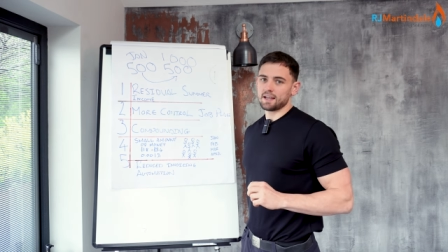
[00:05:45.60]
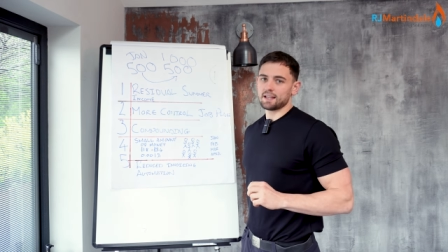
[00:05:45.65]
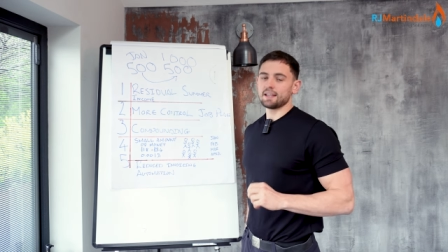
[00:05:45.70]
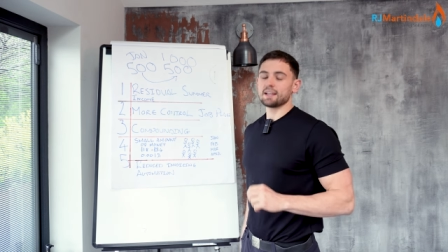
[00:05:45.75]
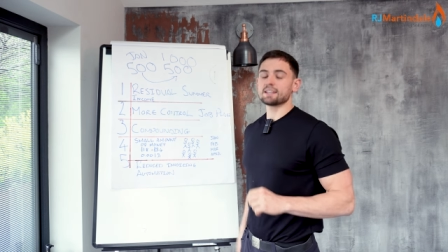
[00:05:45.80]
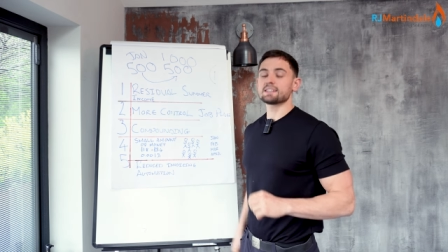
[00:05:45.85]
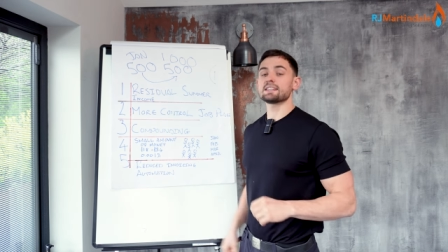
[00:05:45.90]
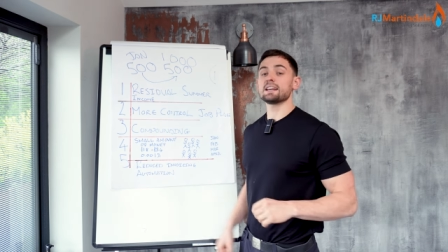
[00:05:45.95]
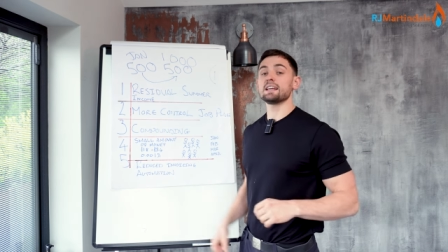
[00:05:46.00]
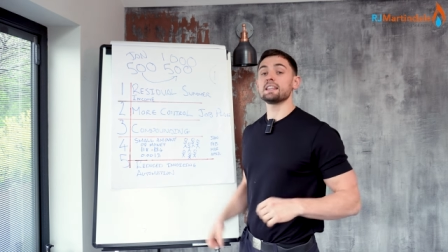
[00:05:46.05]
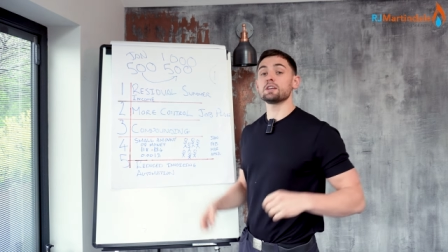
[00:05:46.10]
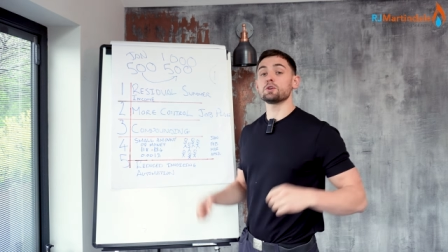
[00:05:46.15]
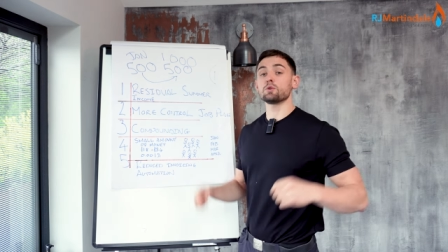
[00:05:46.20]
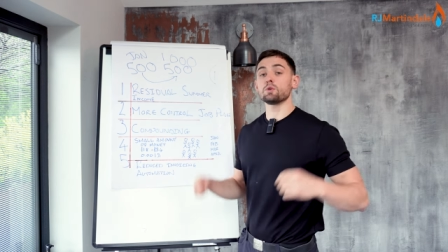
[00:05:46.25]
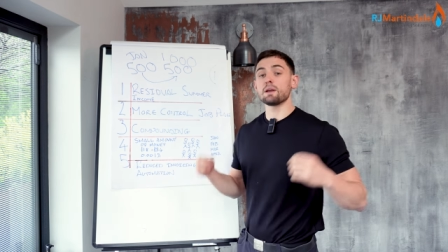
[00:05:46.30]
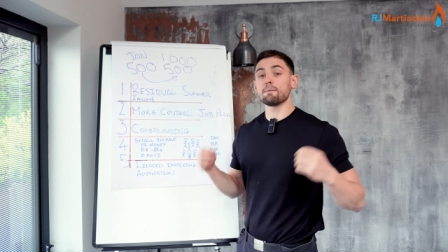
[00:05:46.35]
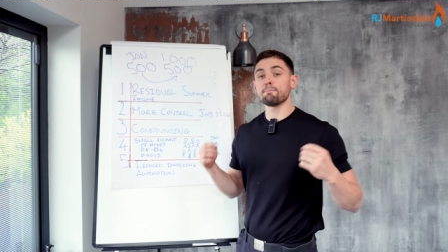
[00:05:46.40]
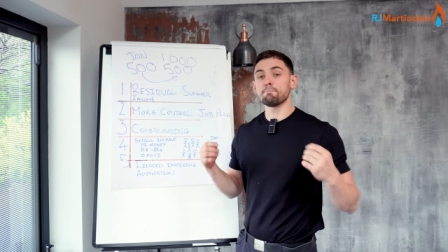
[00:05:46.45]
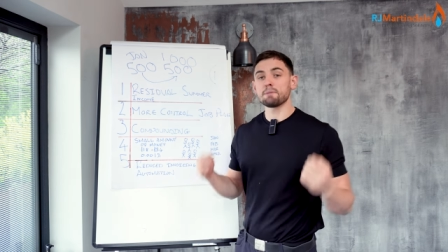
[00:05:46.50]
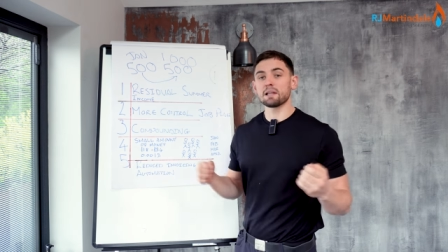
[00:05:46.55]
Let's say they're
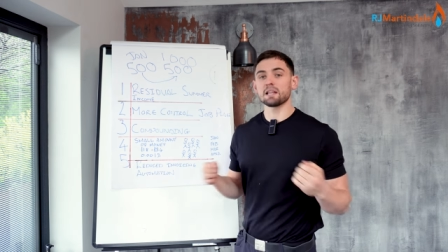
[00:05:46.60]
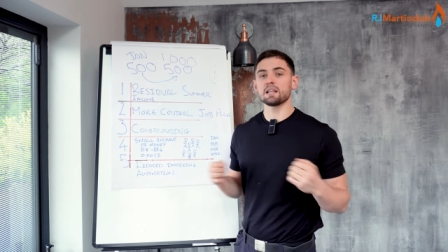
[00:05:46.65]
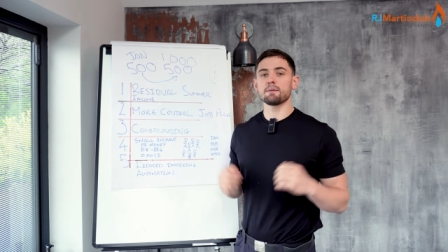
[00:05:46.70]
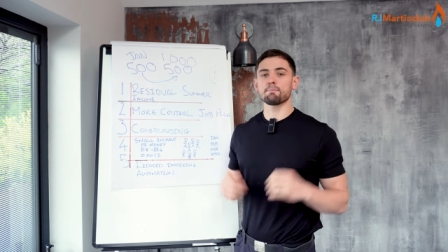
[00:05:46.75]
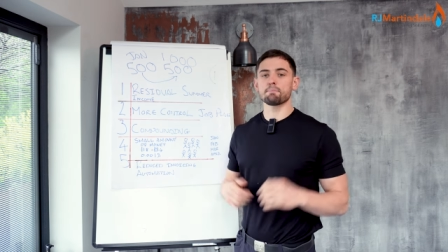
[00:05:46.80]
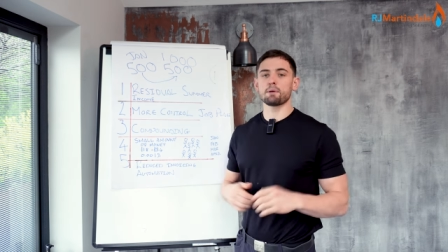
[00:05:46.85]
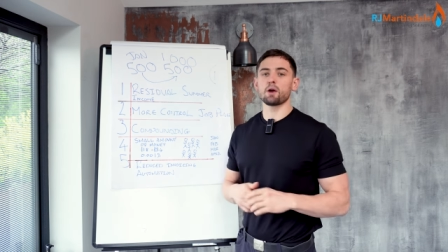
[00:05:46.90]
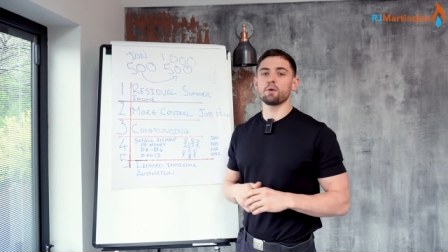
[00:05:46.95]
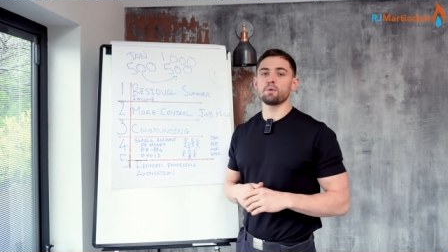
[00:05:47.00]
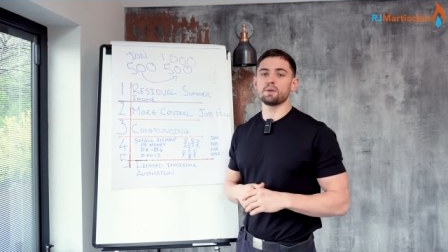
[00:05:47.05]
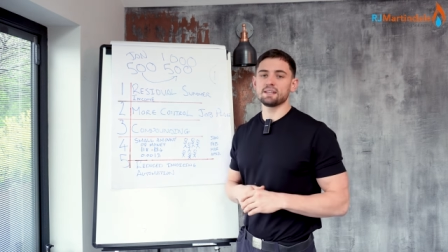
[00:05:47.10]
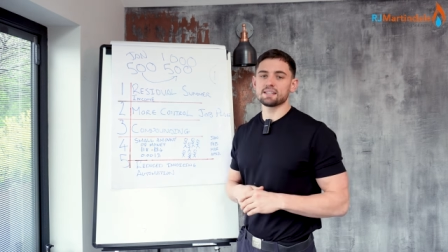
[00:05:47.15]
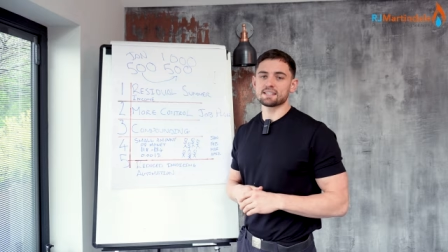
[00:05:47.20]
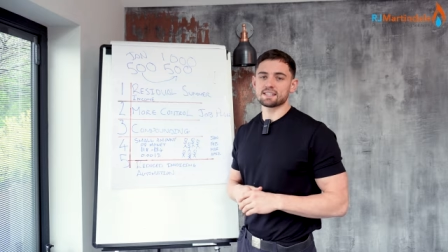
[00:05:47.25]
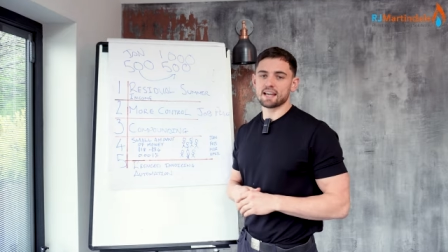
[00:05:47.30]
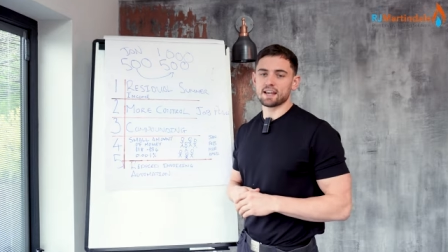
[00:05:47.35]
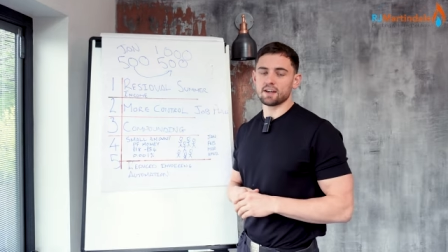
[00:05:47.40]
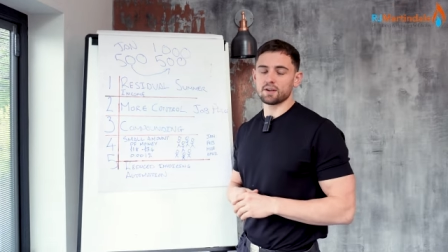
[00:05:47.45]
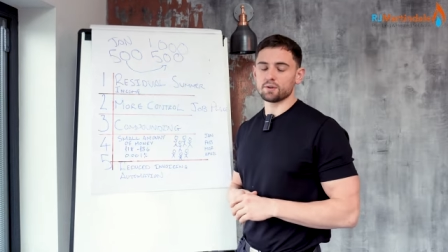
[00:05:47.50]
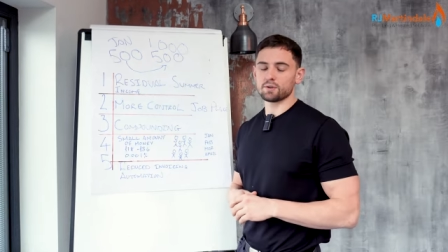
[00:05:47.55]
doing a million pound in
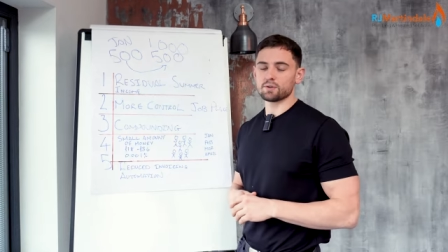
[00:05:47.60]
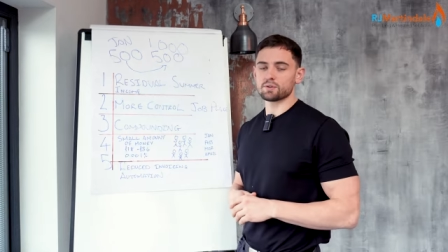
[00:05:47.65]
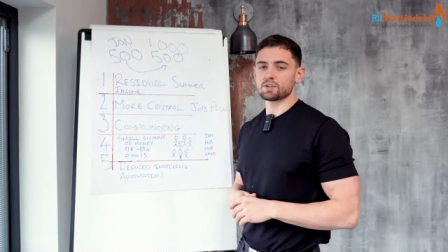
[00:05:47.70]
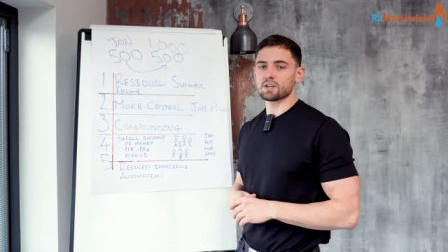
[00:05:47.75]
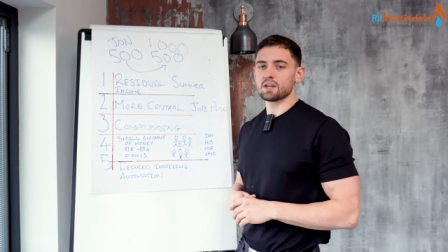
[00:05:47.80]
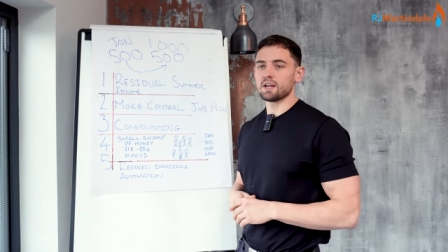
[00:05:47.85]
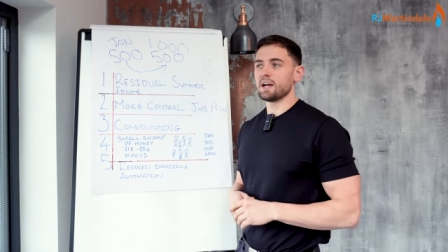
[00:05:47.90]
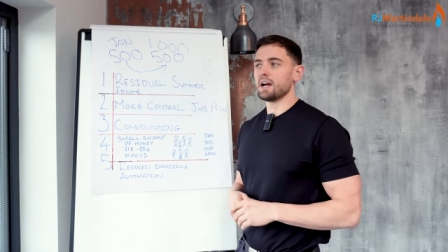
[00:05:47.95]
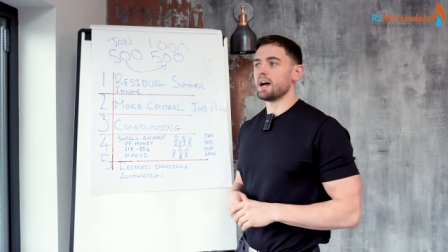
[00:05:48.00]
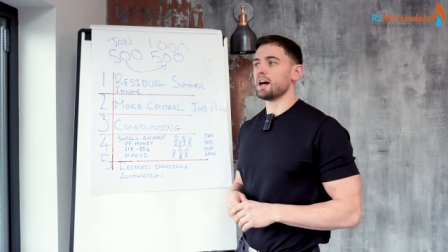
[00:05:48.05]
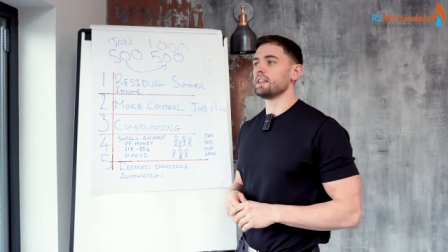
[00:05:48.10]
sales